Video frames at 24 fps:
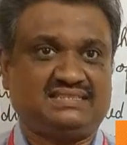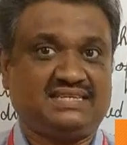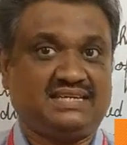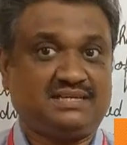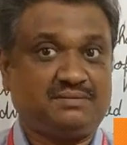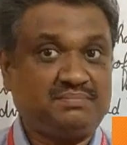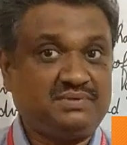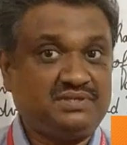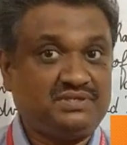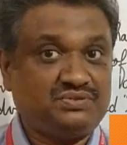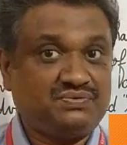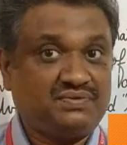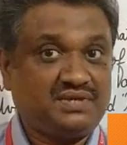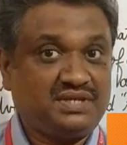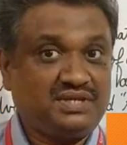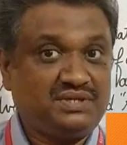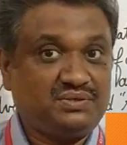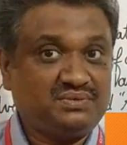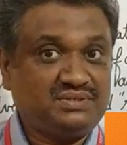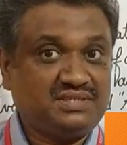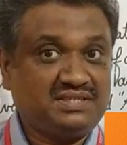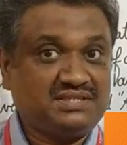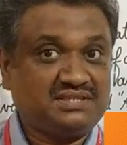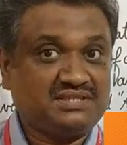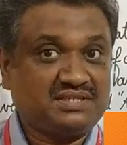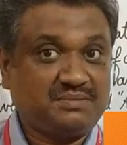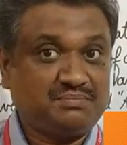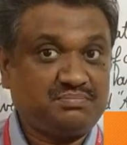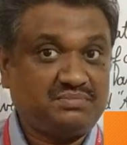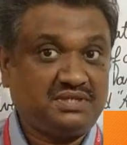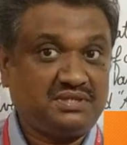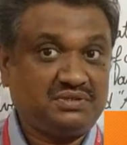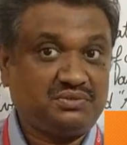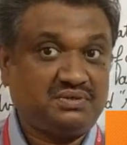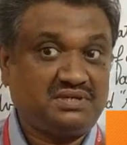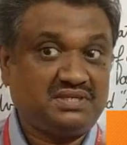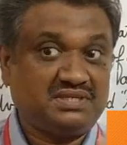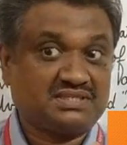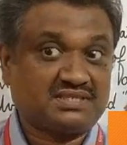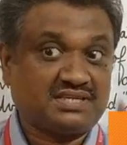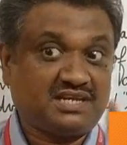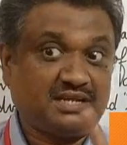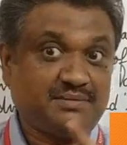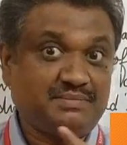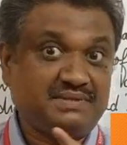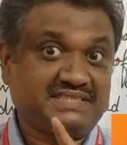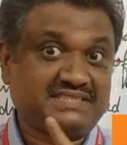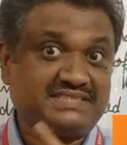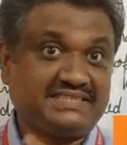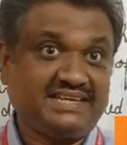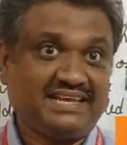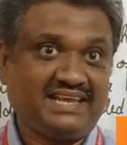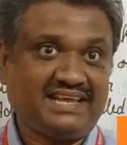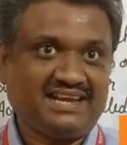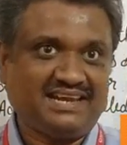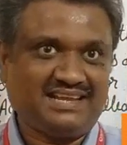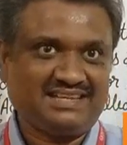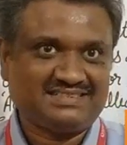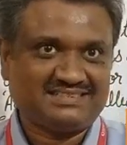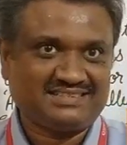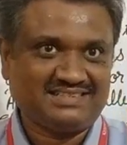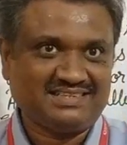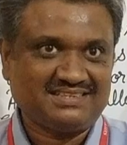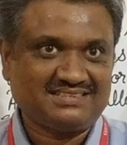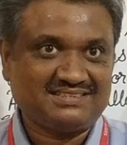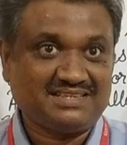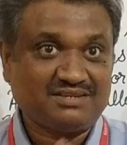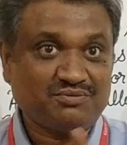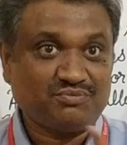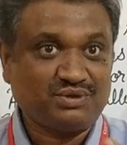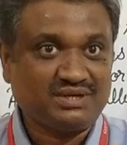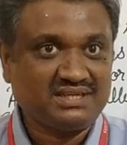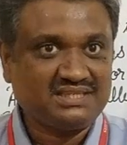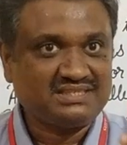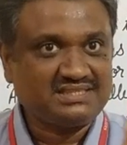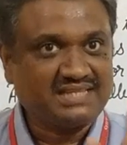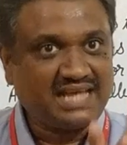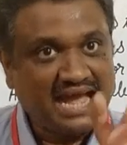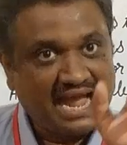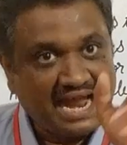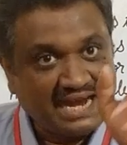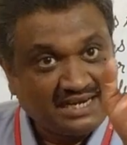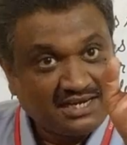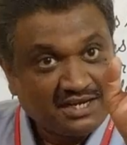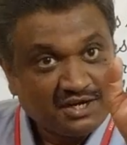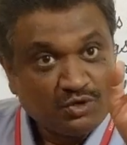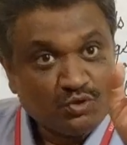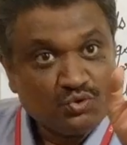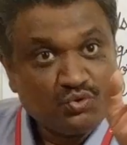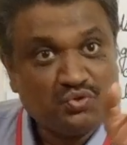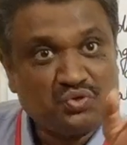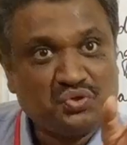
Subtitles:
That means we are using something to describe his carelessness. And what is that?